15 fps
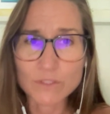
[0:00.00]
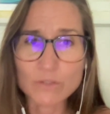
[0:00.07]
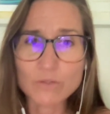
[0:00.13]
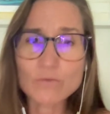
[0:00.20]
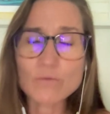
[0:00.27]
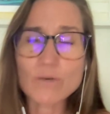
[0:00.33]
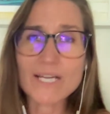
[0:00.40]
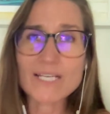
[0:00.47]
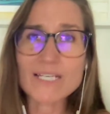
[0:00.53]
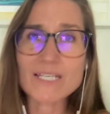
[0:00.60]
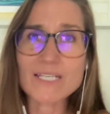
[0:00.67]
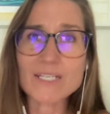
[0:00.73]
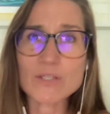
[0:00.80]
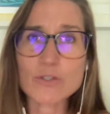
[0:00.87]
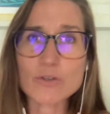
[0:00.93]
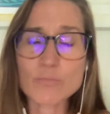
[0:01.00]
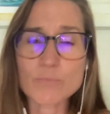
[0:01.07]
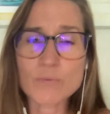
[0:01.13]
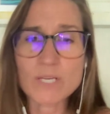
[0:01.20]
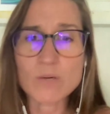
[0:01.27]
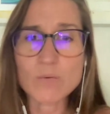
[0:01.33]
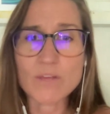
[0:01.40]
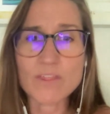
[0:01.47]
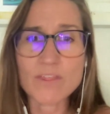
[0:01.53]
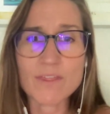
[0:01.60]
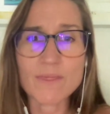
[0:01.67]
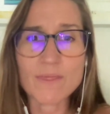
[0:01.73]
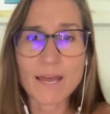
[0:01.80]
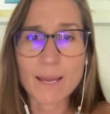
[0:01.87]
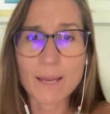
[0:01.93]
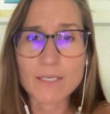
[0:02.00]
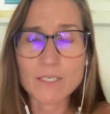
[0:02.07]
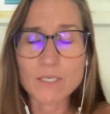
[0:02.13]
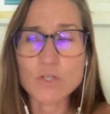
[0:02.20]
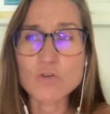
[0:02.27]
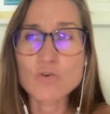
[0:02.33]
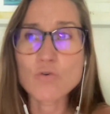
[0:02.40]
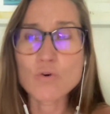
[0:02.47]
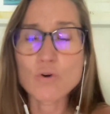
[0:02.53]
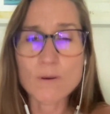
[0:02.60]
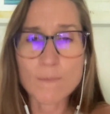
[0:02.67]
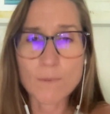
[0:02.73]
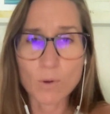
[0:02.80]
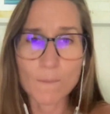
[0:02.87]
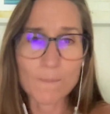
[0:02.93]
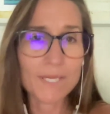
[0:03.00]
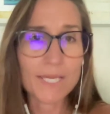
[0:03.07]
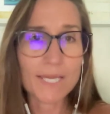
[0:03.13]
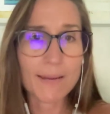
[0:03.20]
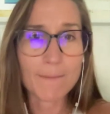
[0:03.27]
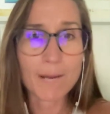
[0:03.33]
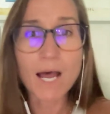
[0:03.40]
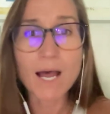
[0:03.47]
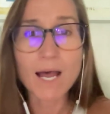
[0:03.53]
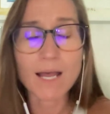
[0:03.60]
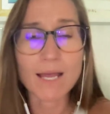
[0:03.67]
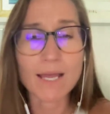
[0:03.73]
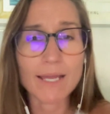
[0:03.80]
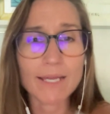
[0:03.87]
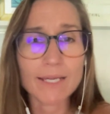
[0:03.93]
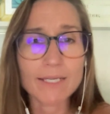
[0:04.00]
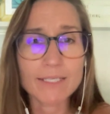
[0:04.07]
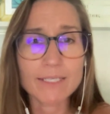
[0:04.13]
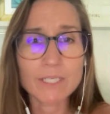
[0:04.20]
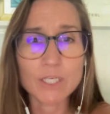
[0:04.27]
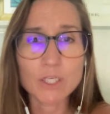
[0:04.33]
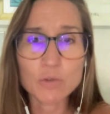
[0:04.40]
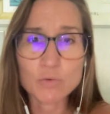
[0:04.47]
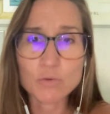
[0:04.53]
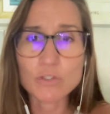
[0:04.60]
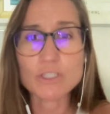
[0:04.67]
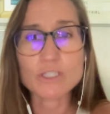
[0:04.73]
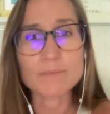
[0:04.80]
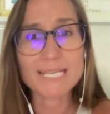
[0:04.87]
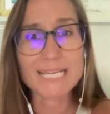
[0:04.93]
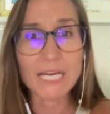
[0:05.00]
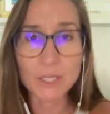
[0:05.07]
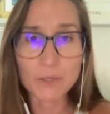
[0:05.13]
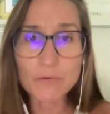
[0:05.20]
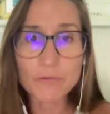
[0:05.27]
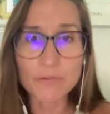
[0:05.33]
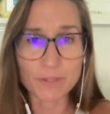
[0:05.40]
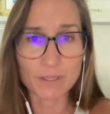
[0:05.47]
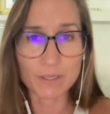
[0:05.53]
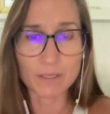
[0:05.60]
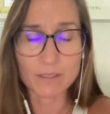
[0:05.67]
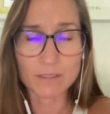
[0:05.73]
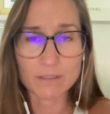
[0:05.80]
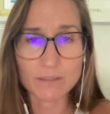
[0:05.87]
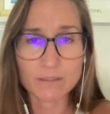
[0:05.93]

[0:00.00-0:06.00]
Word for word: Do I need to be within that normal BMI in order to be healthy?